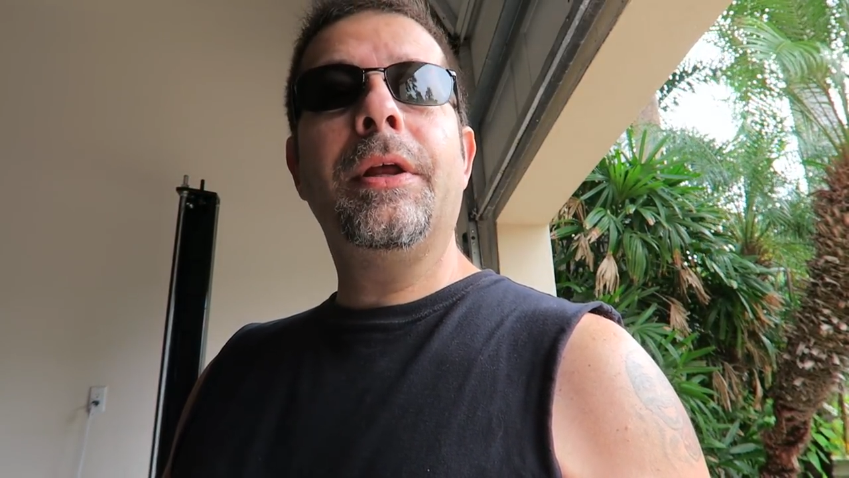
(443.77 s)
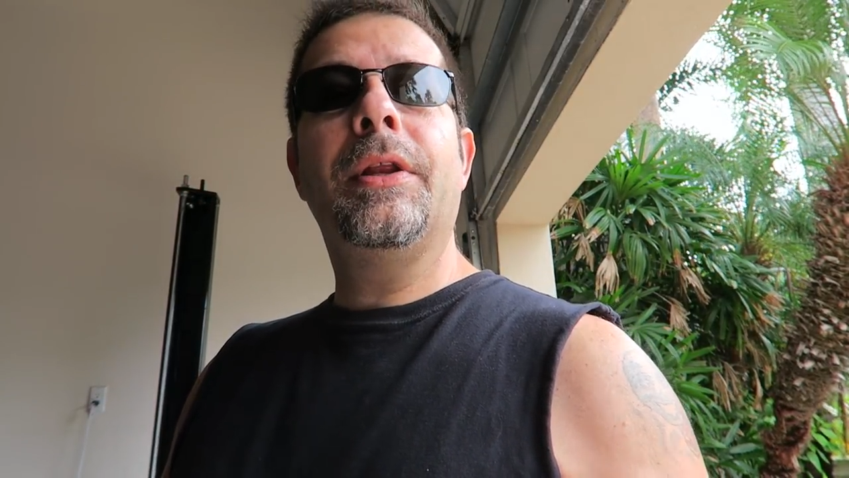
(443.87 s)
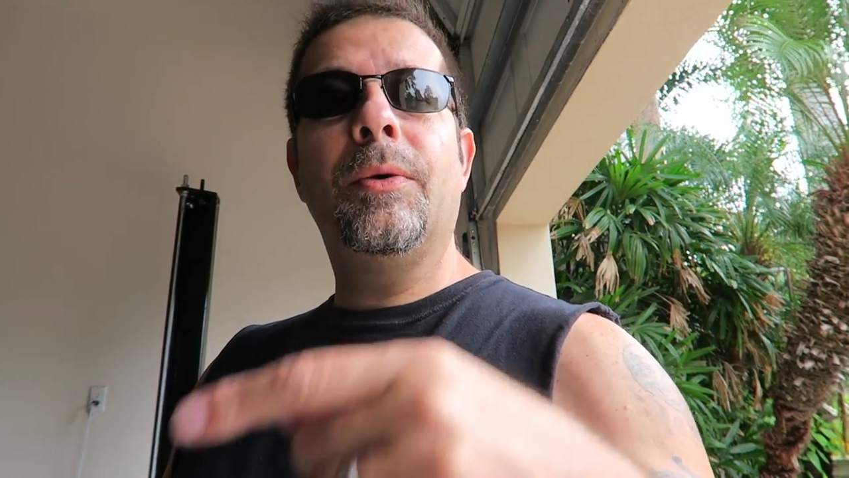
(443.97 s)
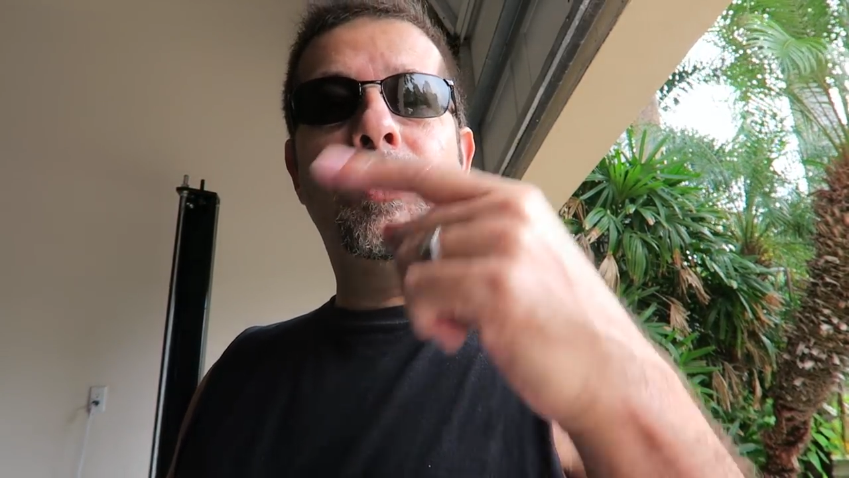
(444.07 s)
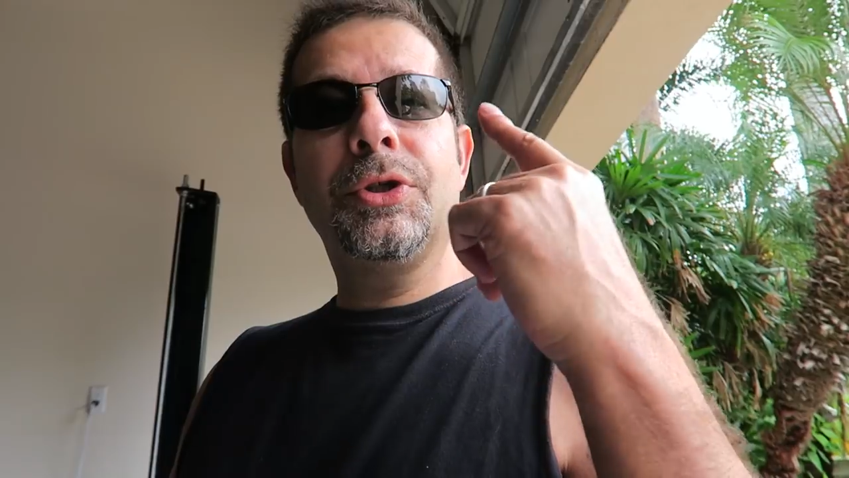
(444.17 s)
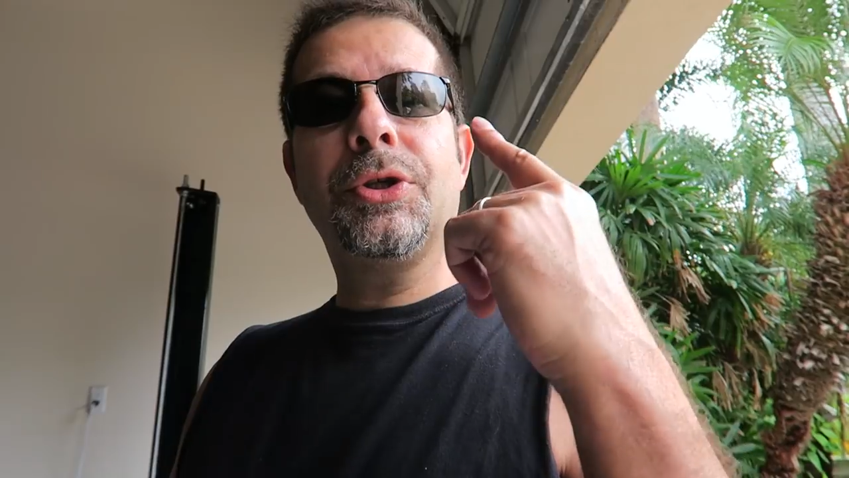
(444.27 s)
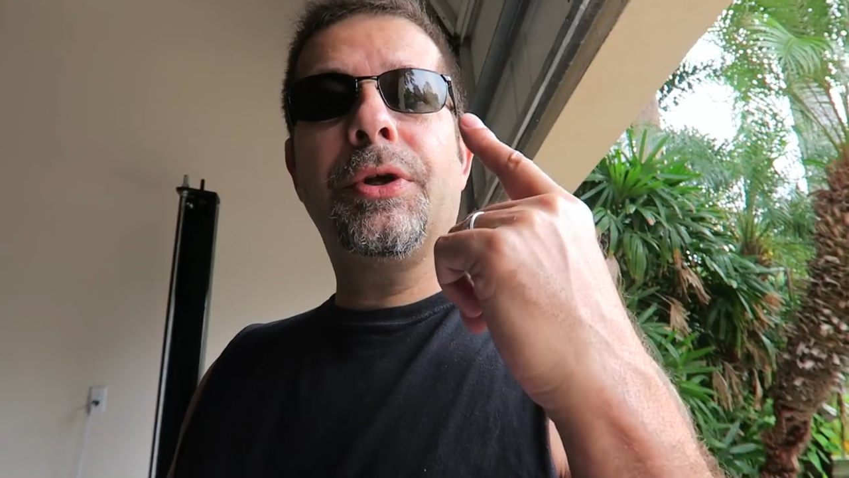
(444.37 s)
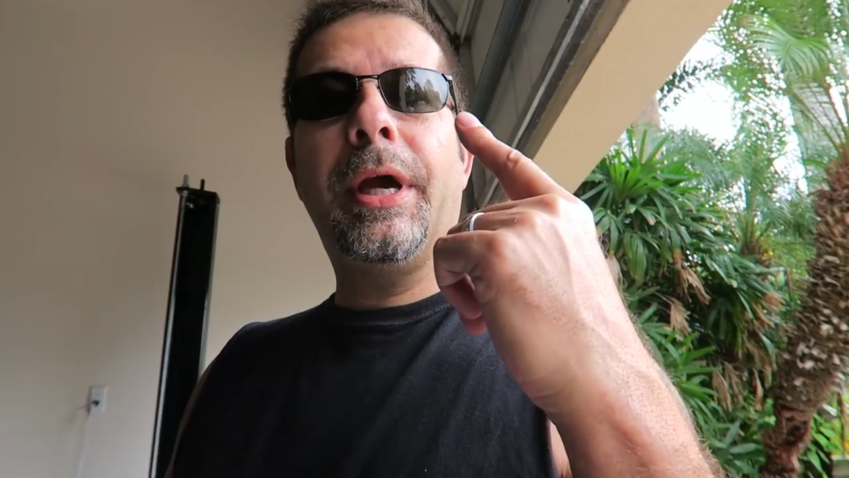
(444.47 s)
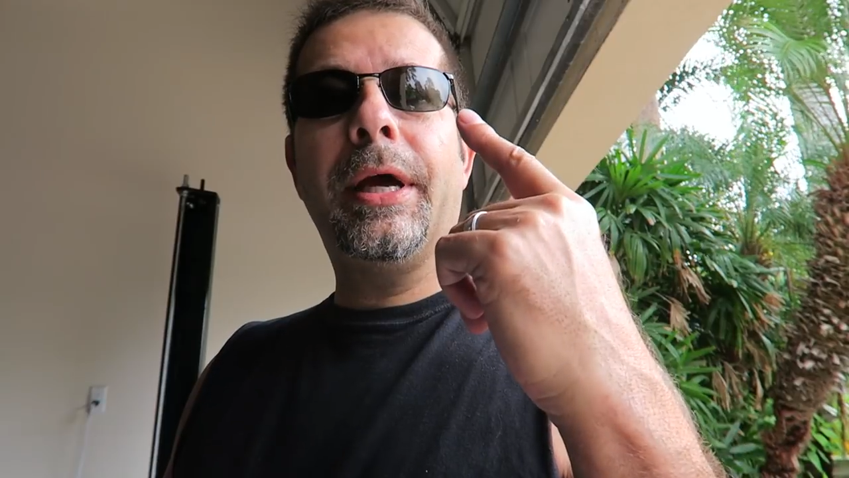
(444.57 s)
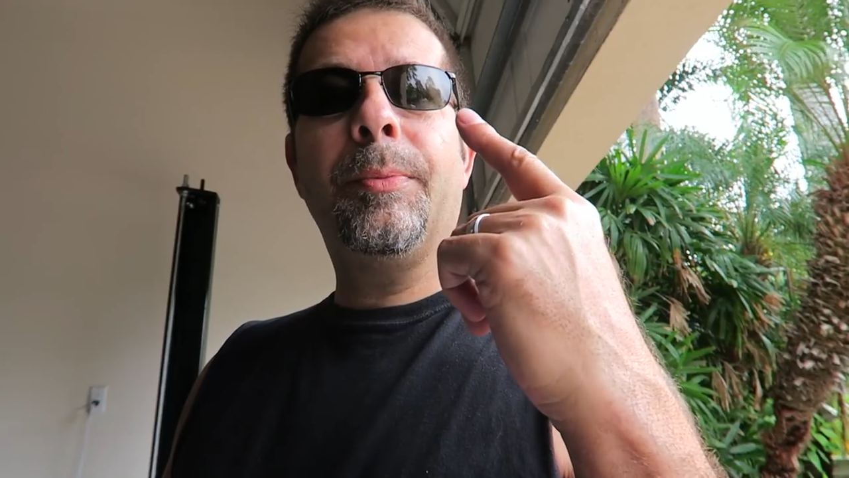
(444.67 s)
and then we'll
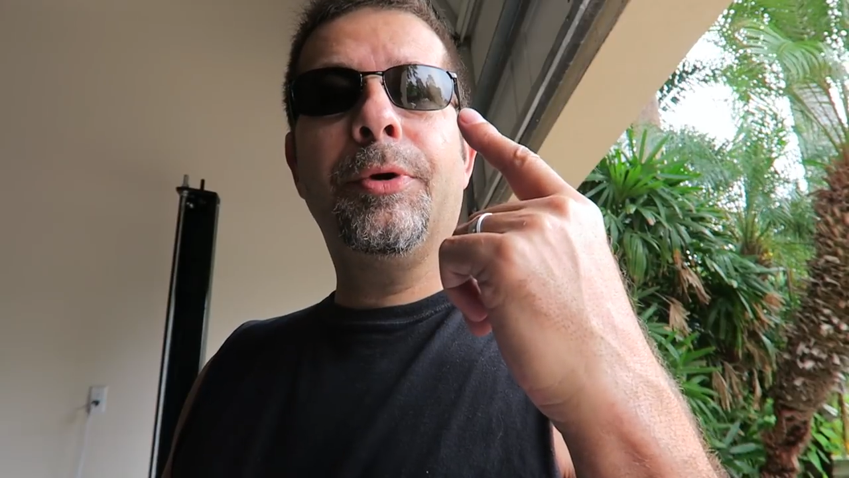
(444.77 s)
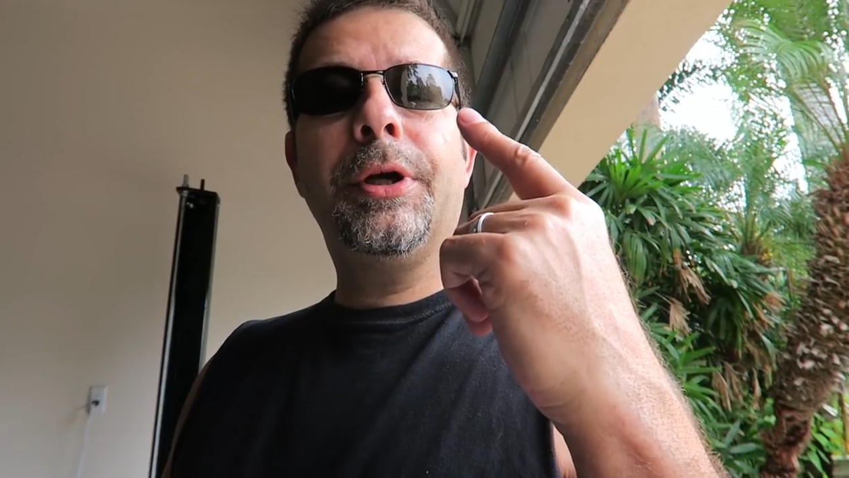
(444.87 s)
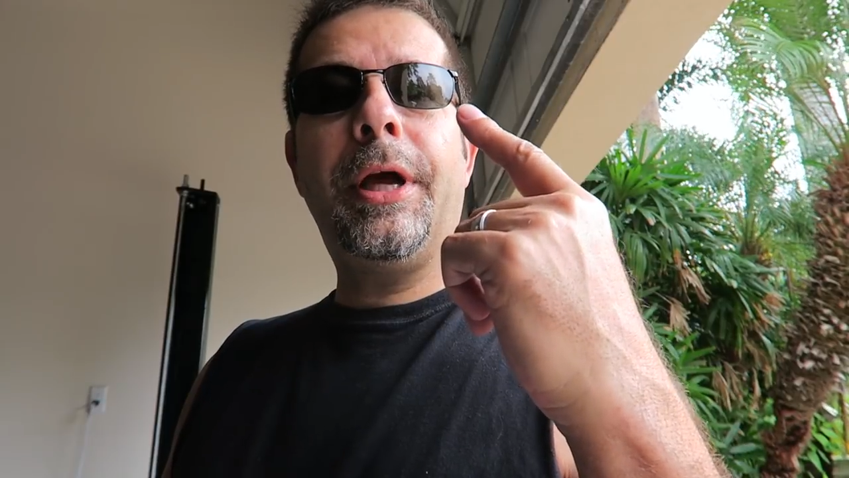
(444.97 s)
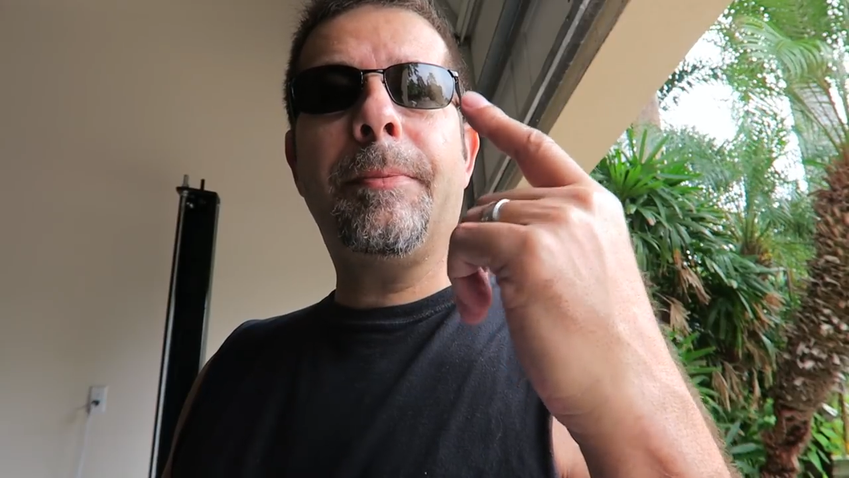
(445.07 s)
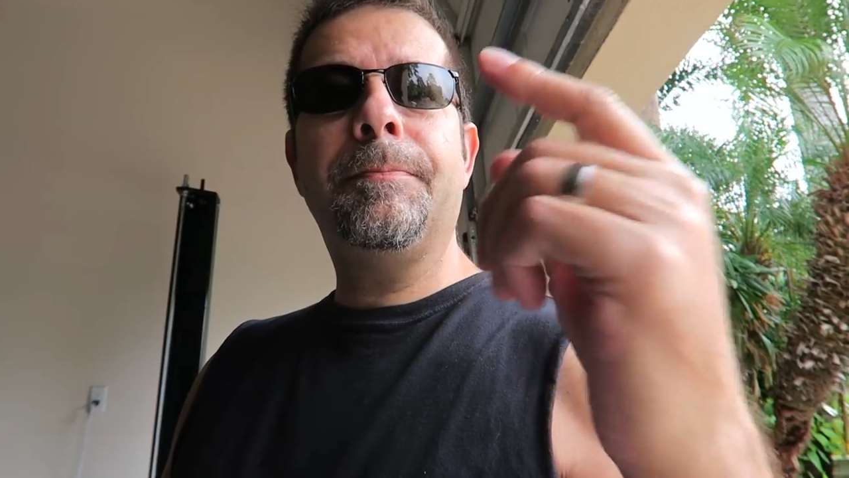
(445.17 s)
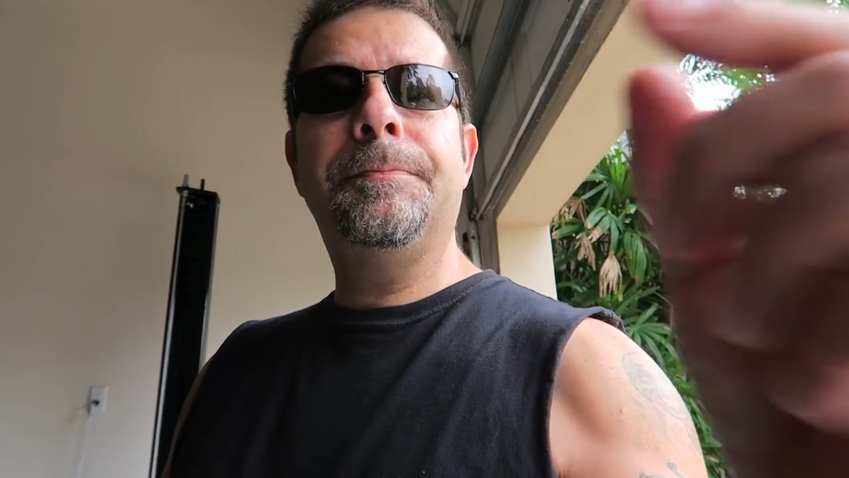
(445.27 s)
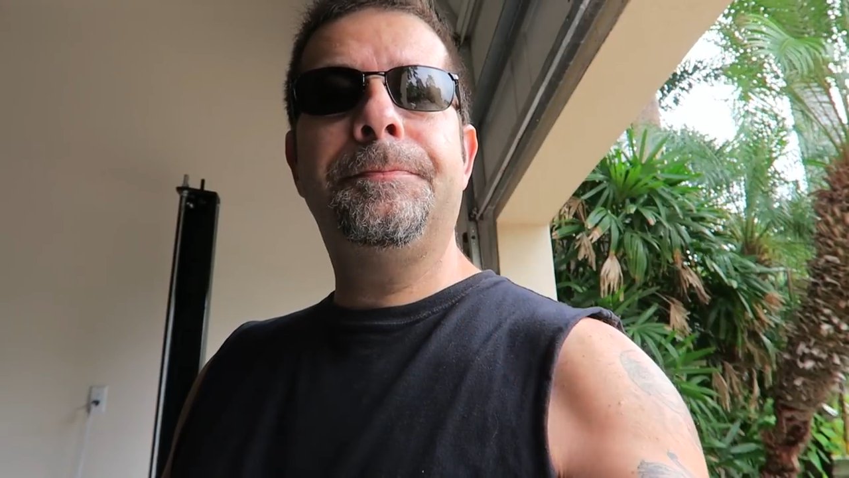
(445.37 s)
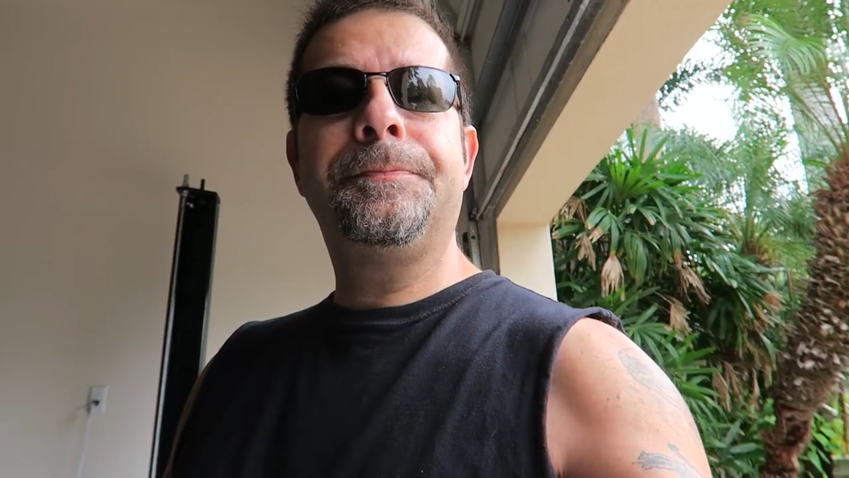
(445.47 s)
show you how to put it up.